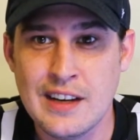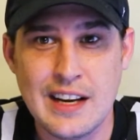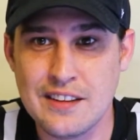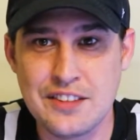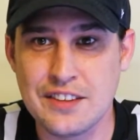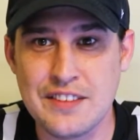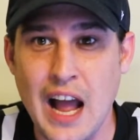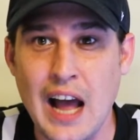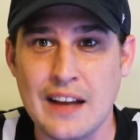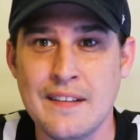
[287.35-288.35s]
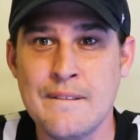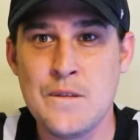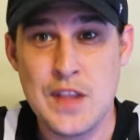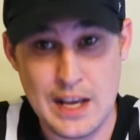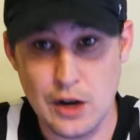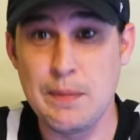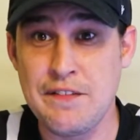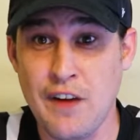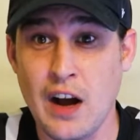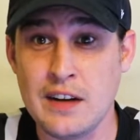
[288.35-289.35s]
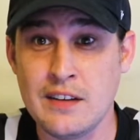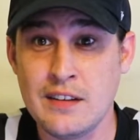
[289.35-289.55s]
It's just not. It'll be fun.